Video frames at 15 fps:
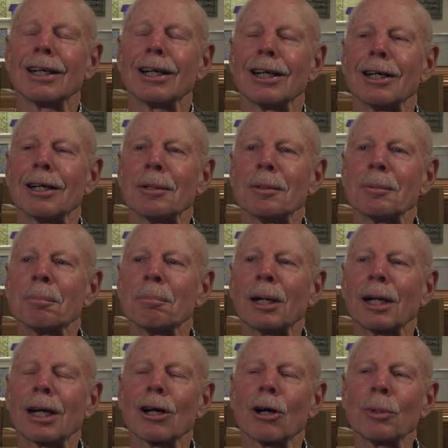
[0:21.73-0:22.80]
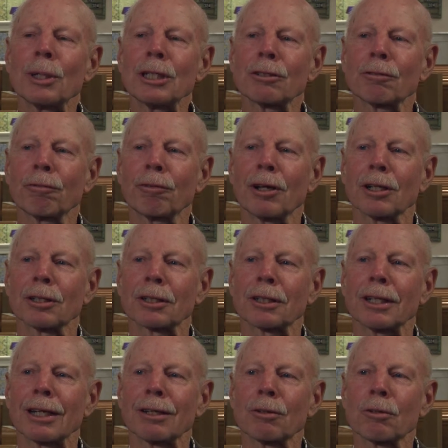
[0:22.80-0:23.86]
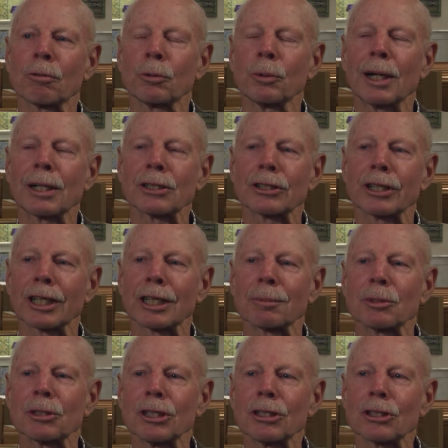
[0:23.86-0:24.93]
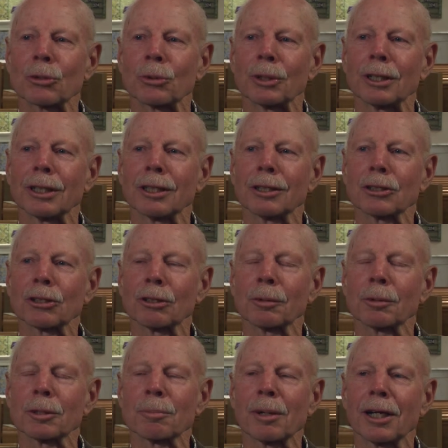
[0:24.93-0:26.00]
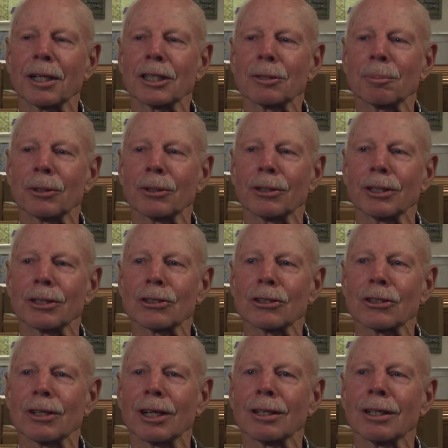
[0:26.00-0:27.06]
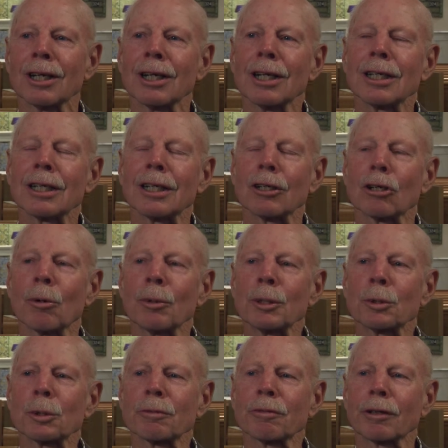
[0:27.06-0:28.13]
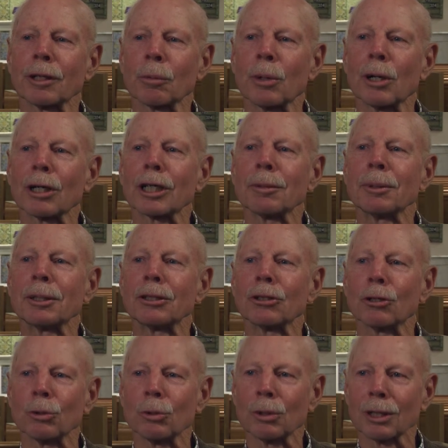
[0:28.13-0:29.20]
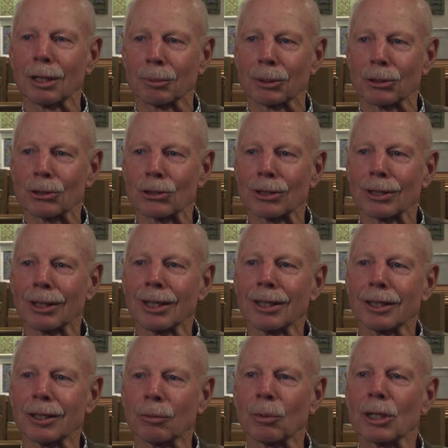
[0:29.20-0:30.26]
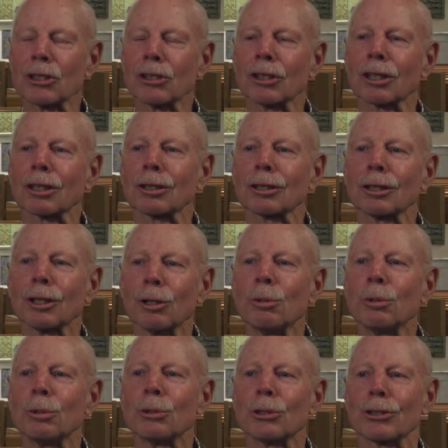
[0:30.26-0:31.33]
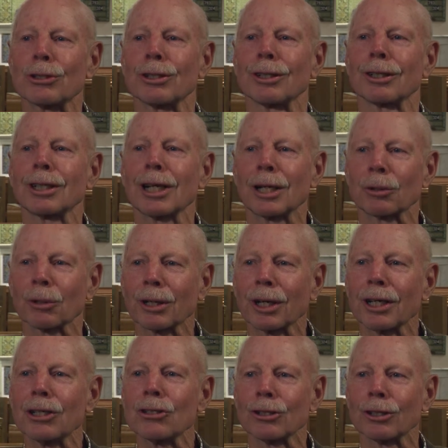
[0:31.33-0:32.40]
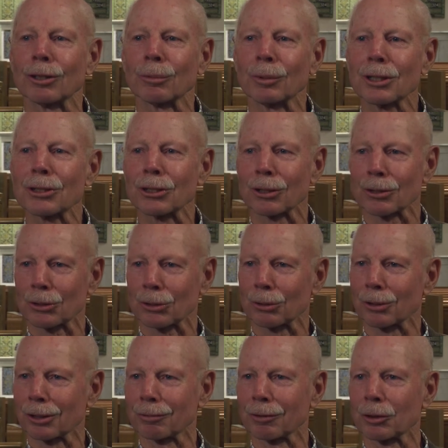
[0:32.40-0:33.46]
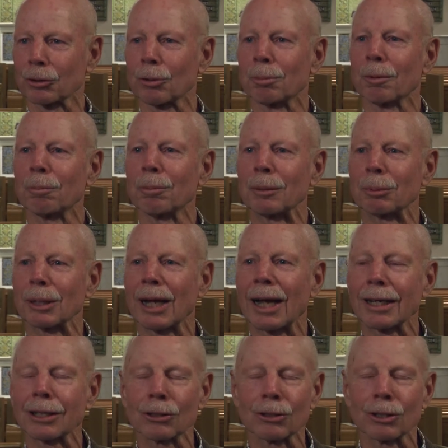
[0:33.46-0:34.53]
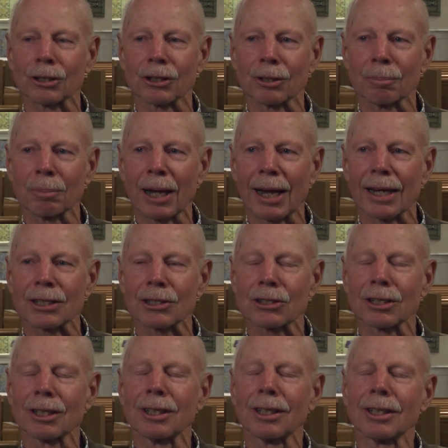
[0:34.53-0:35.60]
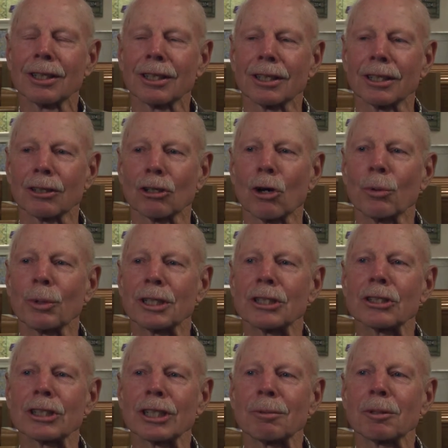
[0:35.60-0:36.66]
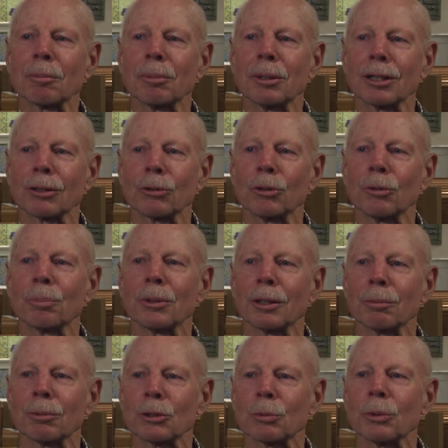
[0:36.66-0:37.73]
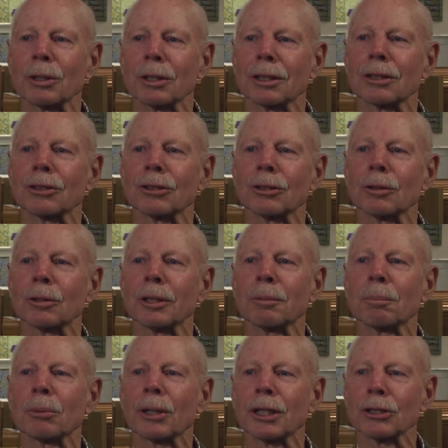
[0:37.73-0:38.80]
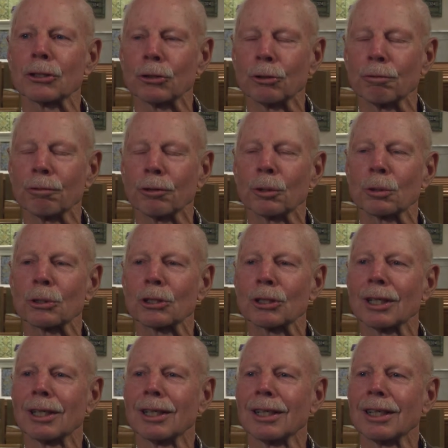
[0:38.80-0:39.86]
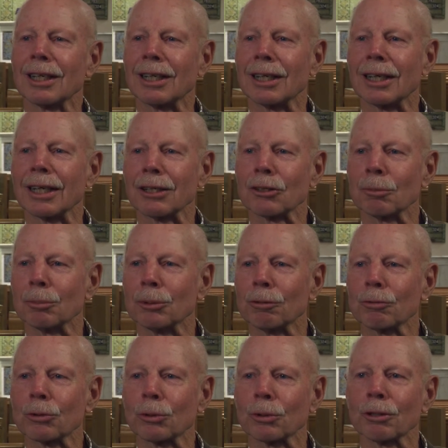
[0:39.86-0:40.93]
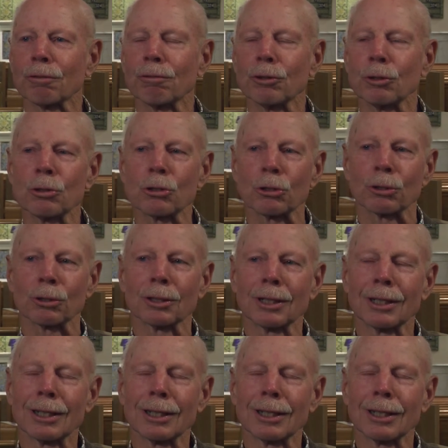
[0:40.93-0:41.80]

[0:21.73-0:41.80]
But I always felt that throughout Salem's history, and it certainly was my experience, that it always was very welcoming to newcomers. It wasn't a closed congregation. It wasn't sort of a group of people hanging on to the past. It always seemed to be a group that was willing to embrace new folks and to move toward the future.